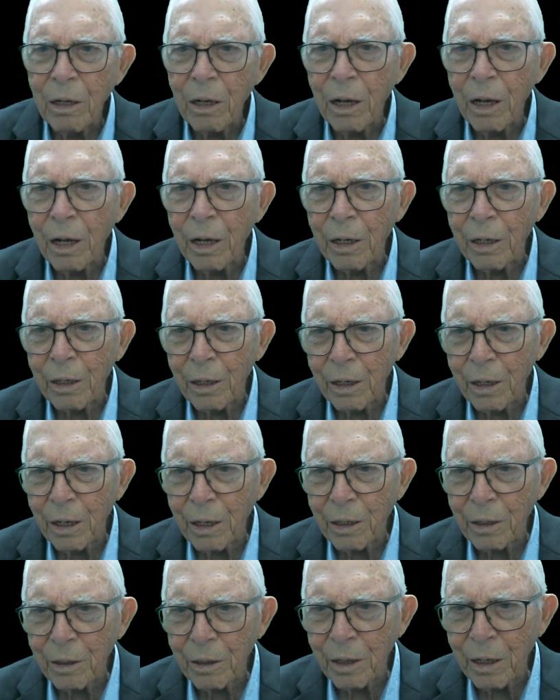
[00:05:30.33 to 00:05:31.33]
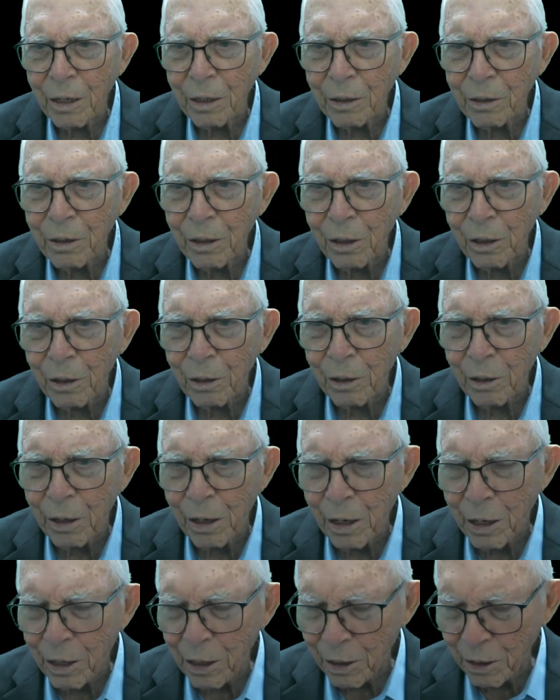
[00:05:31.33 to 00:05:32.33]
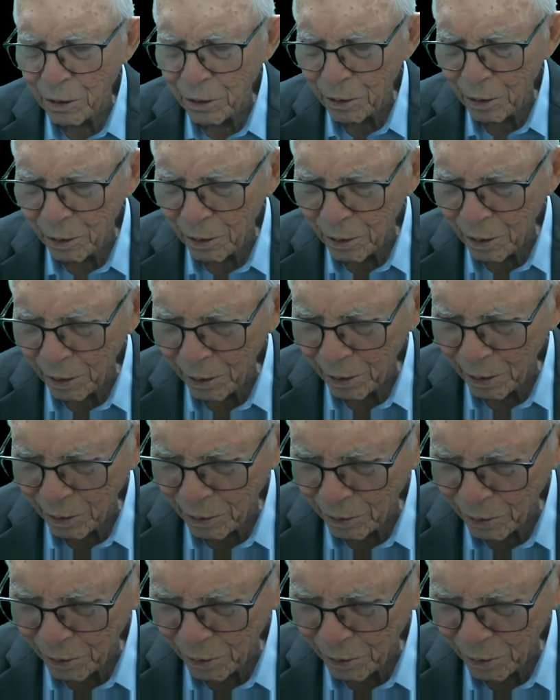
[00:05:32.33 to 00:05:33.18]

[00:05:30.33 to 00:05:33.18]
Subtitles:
I can't tell the age, I think he's